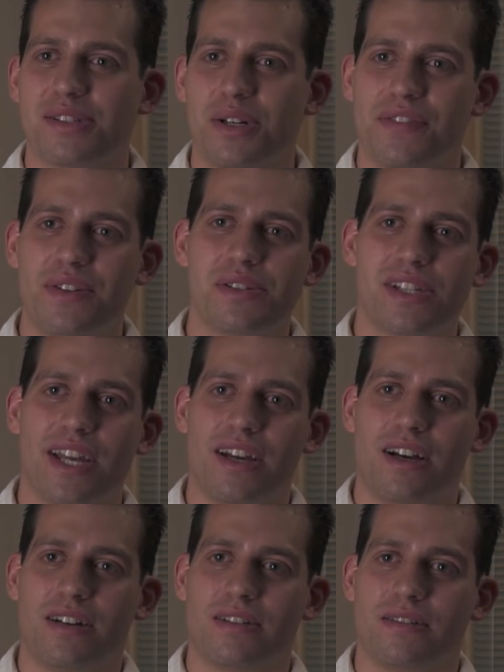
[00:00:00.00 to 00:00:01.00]
So if you
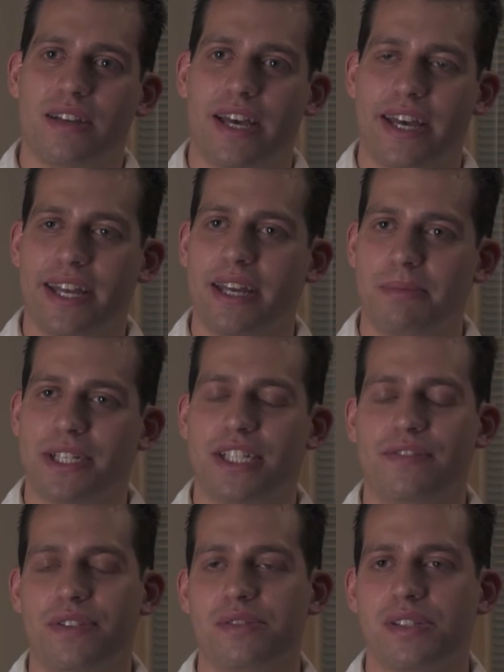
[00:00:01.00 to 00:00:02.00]
stay on, at M I
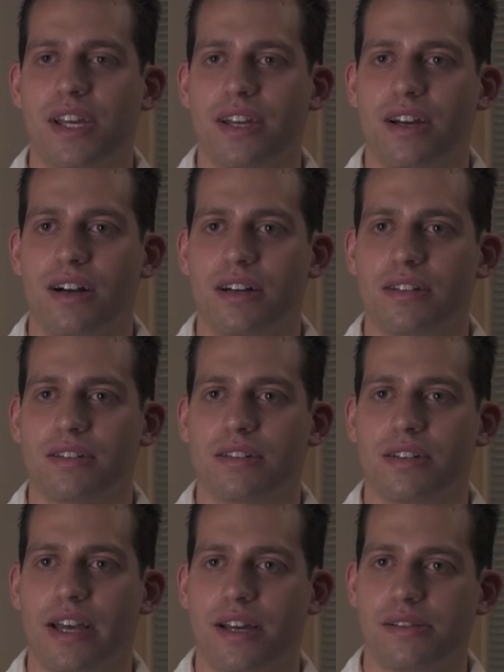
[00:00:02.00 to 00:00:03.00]
T, if you stay
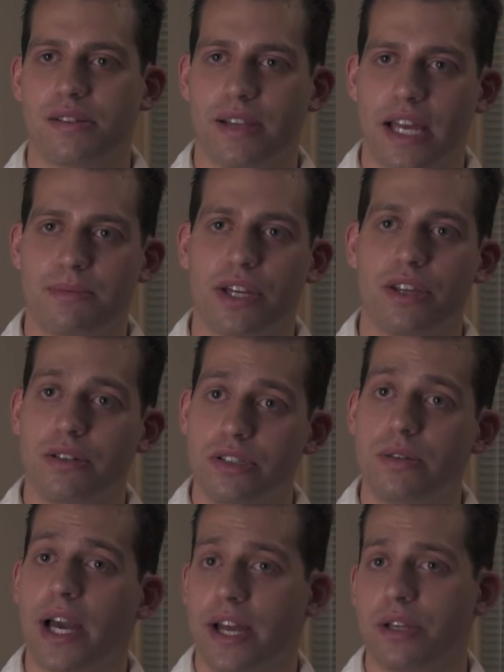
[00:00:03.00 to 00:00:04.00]
on as a lab tech, you
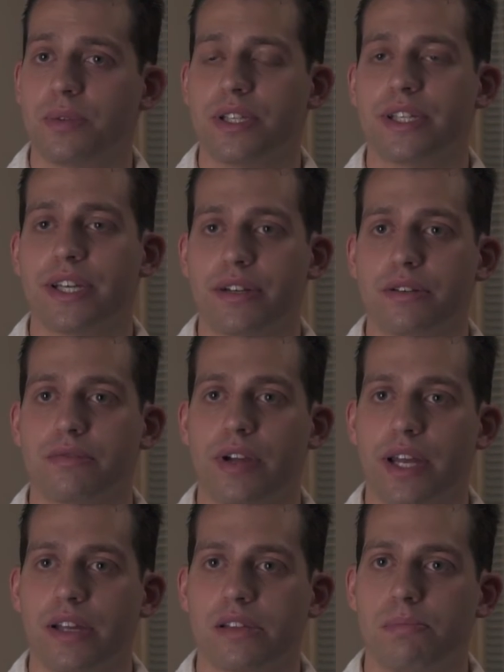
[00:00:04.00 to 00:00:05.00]
do annually get a
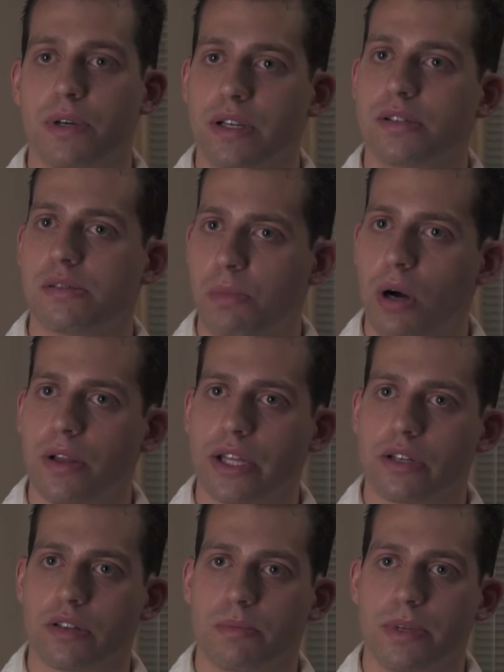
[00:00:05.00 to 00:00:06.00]
raise, but it's small
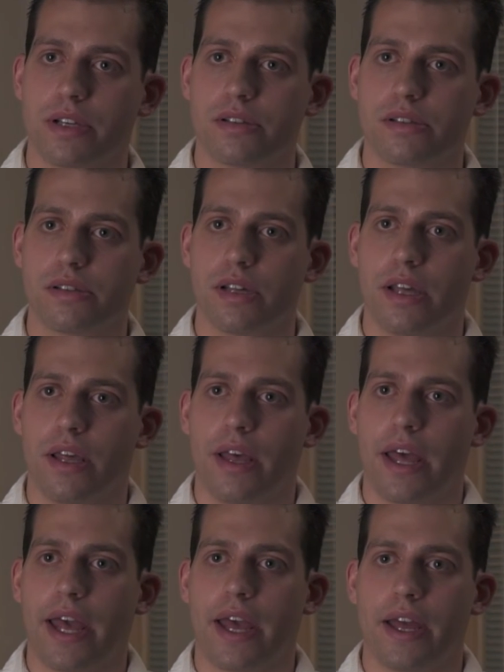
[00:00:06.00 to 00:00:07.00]
increments.
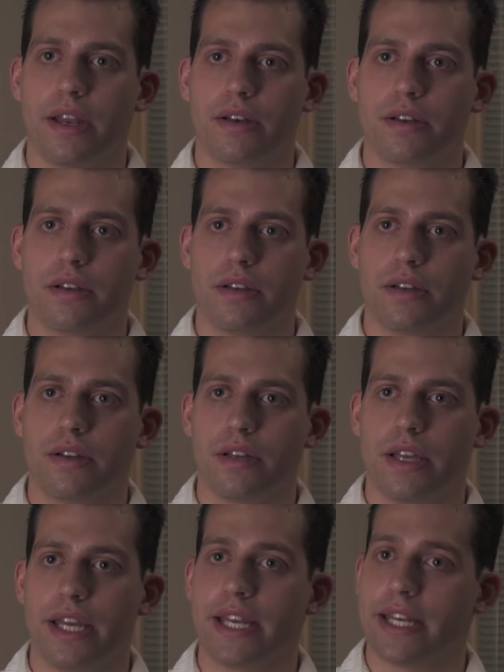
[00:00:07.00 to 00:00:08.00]
And
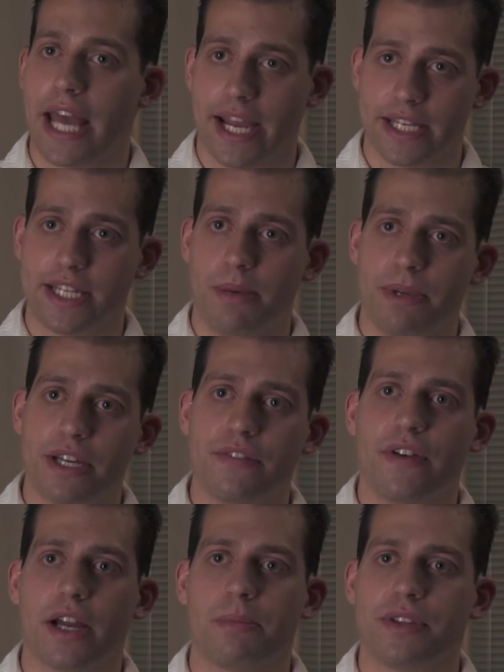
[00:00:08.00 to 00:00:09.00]
in an academic
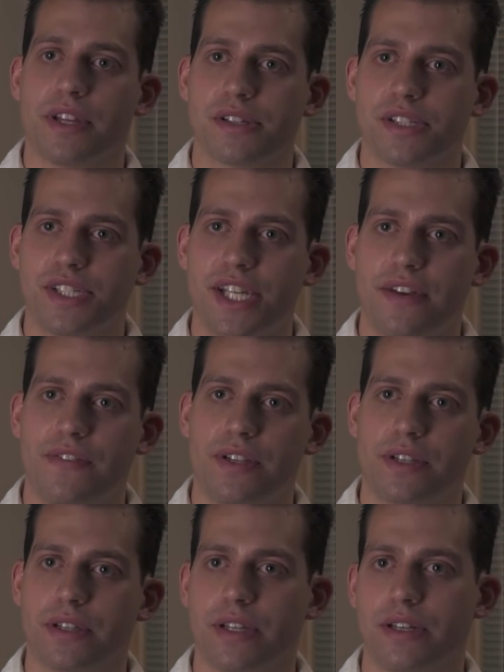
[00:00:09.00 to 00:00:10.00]
environment, there's
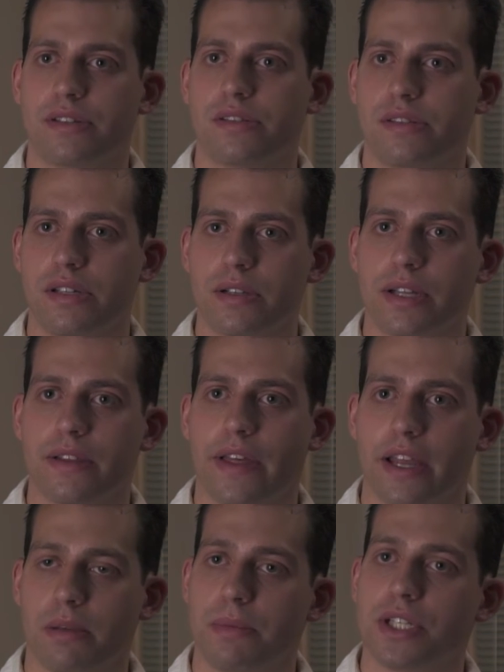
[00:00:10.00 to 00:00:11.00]
definitely a ceiling
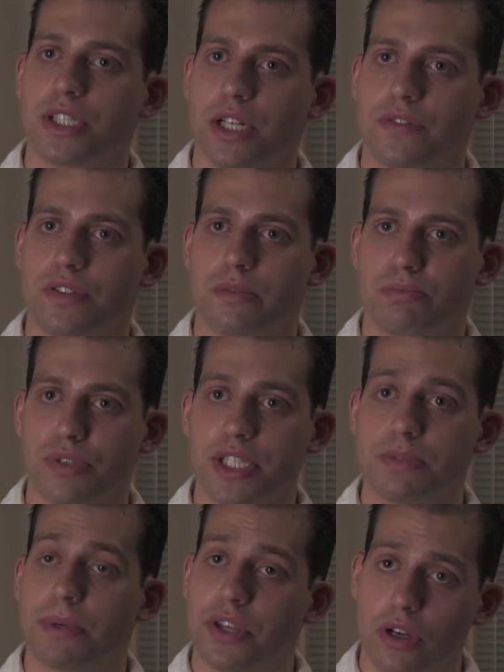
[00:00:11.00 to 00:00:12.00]
that can be tough to
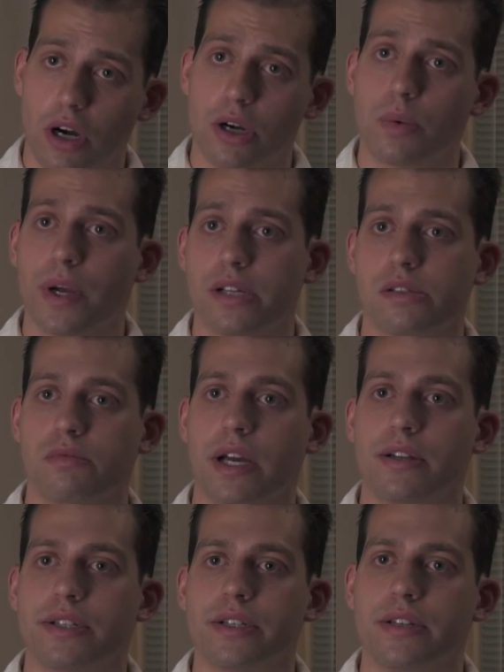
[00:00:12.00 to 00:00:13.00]
breach, but there are ways
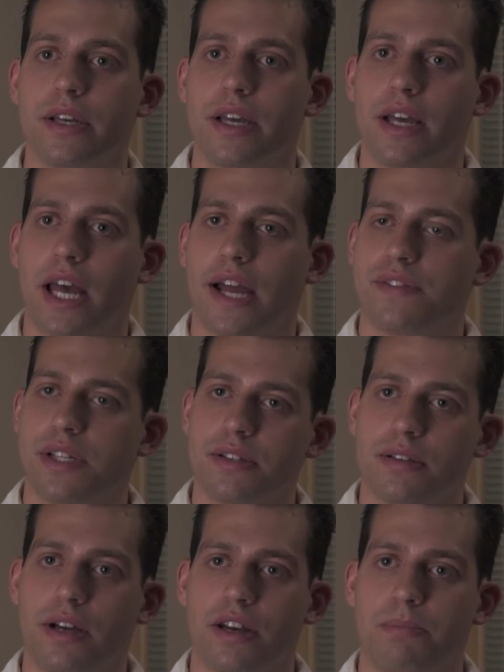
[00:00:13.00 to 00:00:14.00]
around it. I've
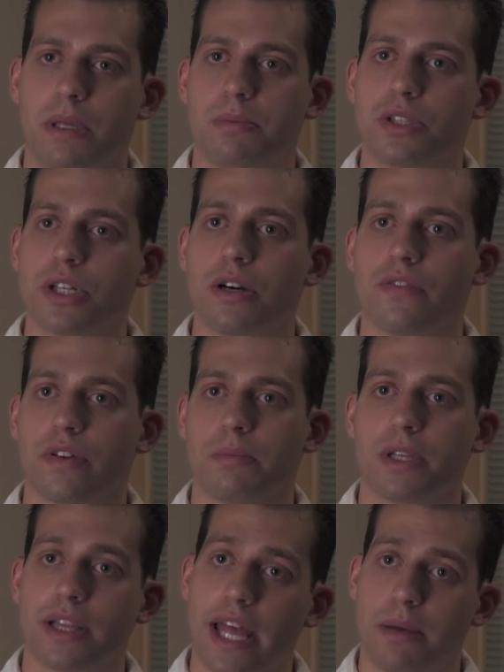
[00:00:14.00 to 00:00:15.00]
seen a lot of people go
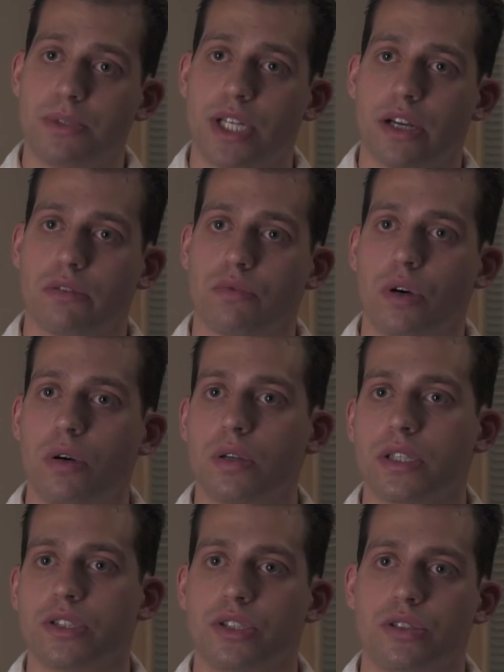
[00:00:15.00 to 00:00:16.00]
from a lab tech
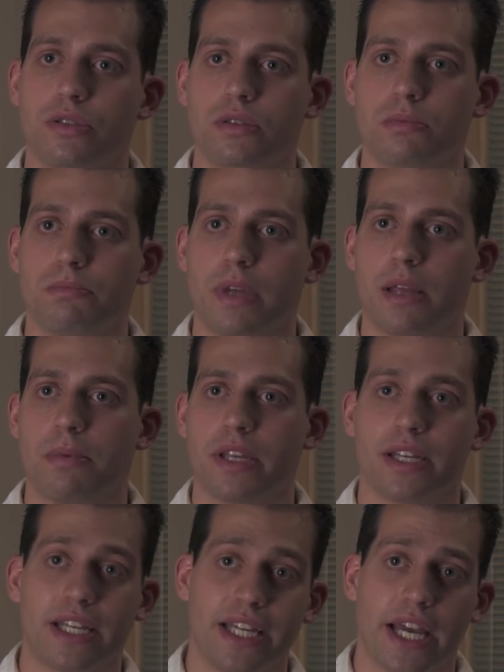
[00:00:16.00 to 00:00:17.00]
role into
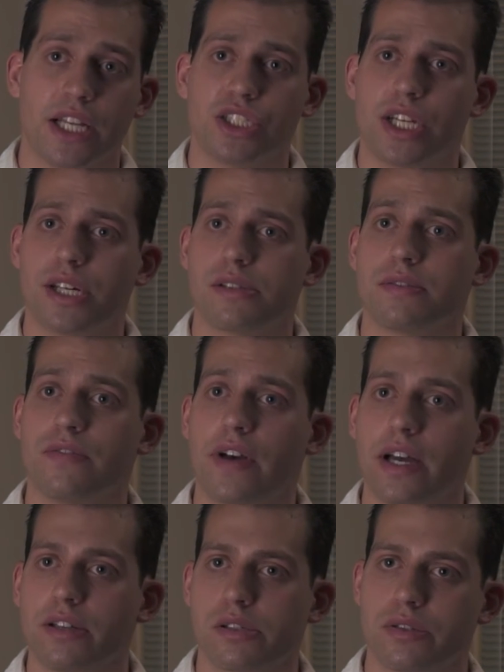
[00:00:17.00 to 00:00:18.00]
maybe an E H S
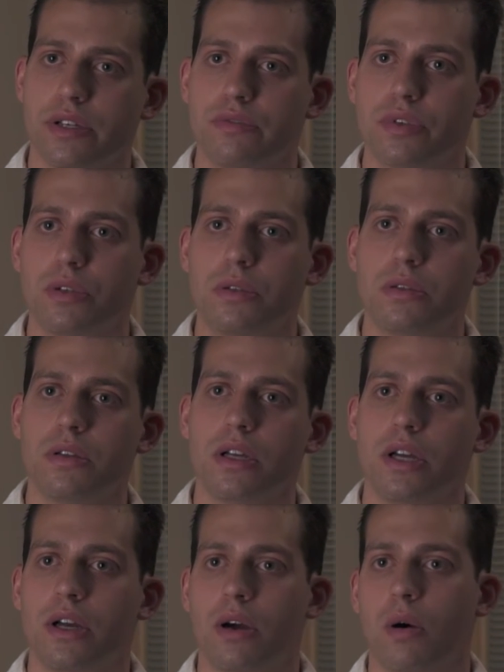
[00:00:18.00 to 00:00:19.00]
advisory role,
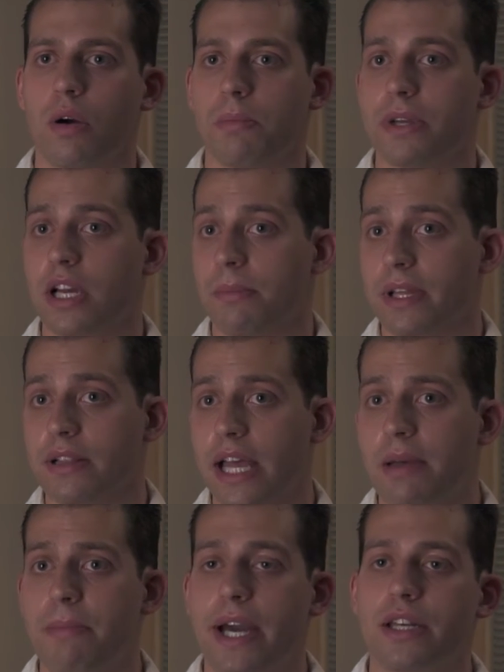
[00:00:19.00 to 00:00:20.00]
or becoming
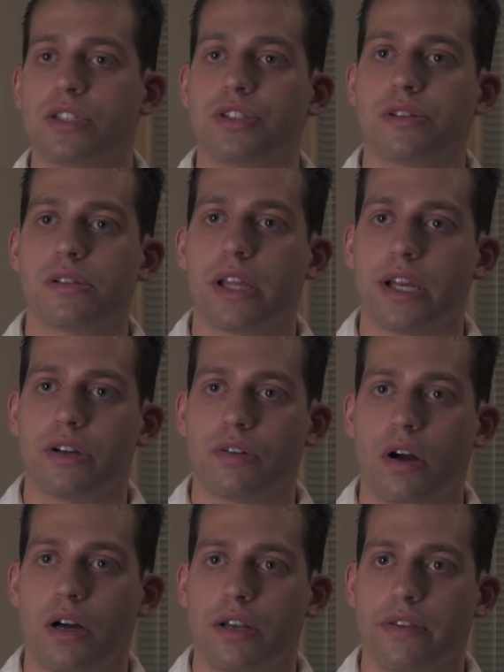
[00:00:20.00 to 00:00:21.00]
lab managers
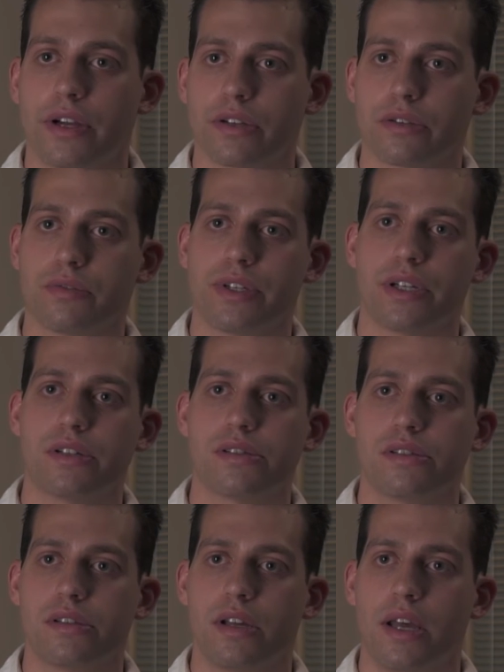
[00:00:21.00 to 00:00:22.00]
later on in their
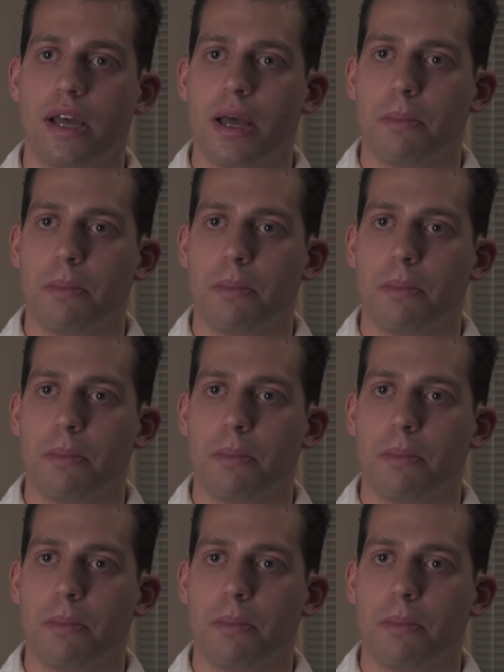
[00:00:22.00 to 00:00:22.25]
careers.